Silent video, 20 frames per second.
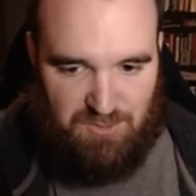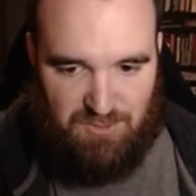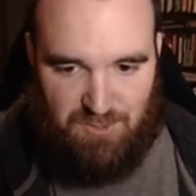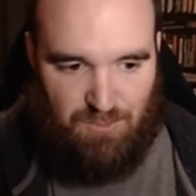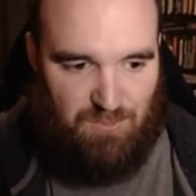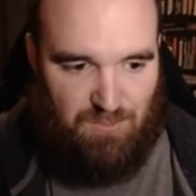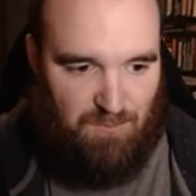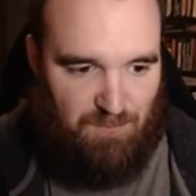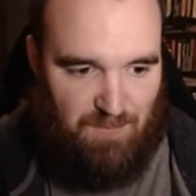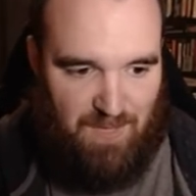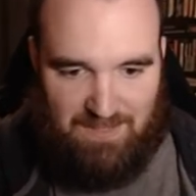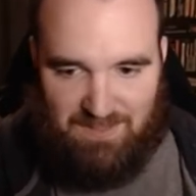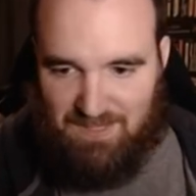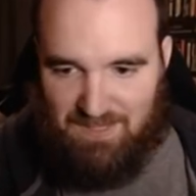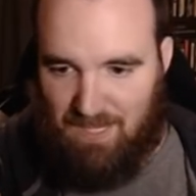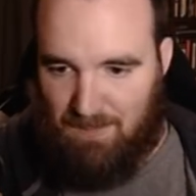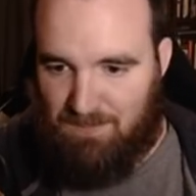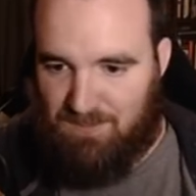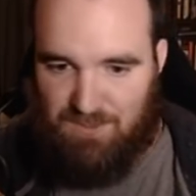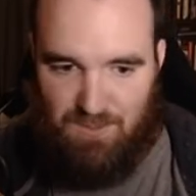to the fact
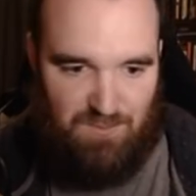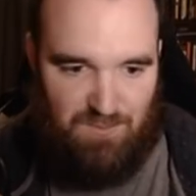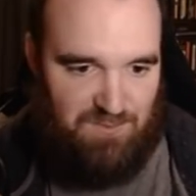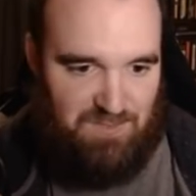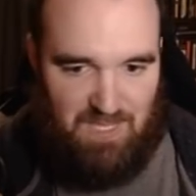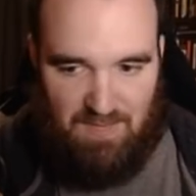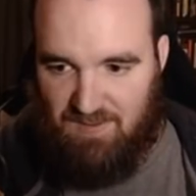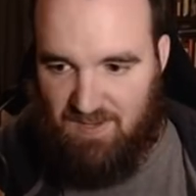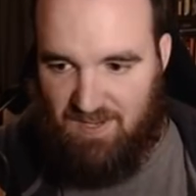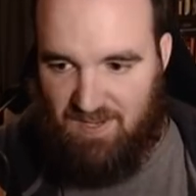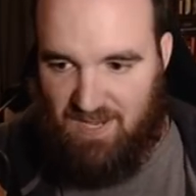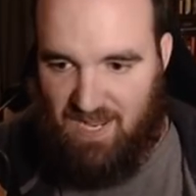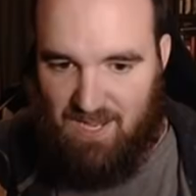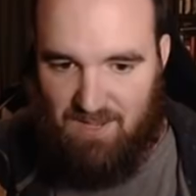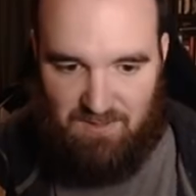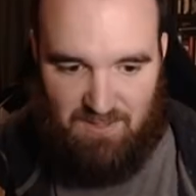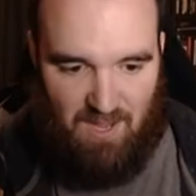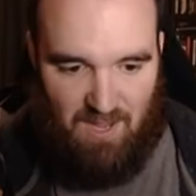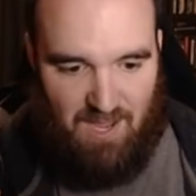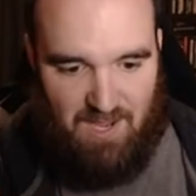that episode 7 and
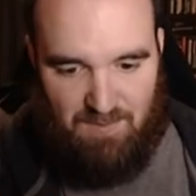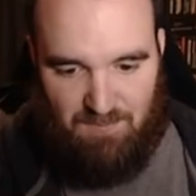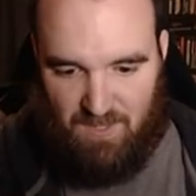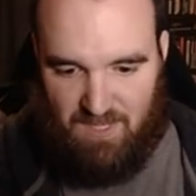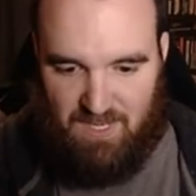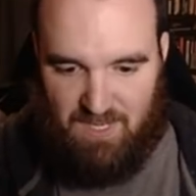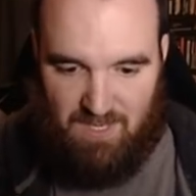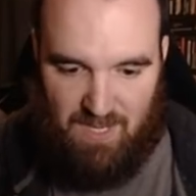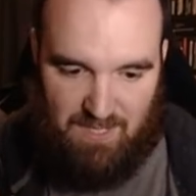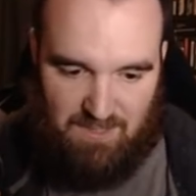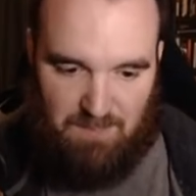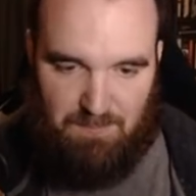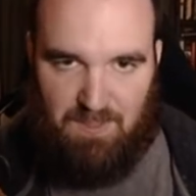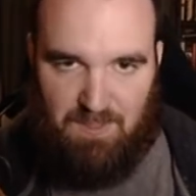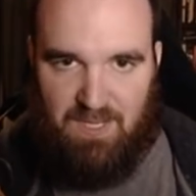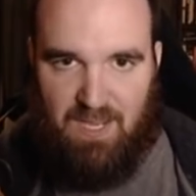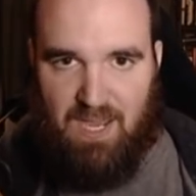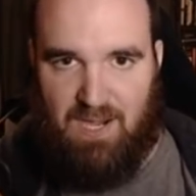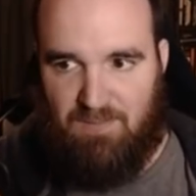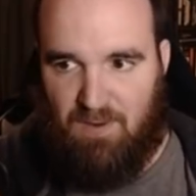8 kind of are connected
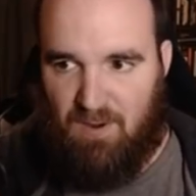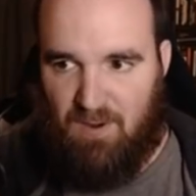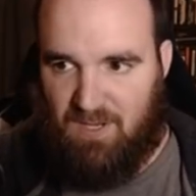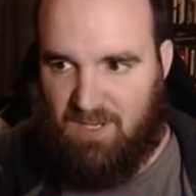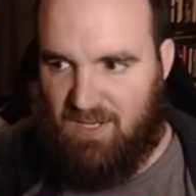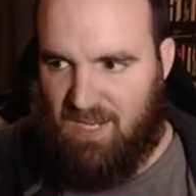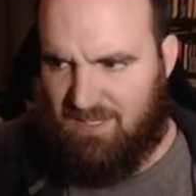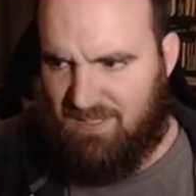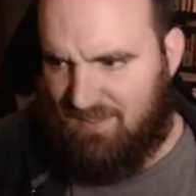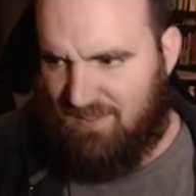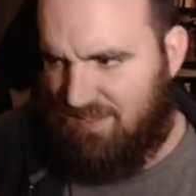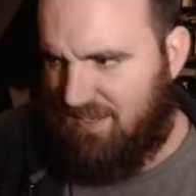but kind of aren't connected,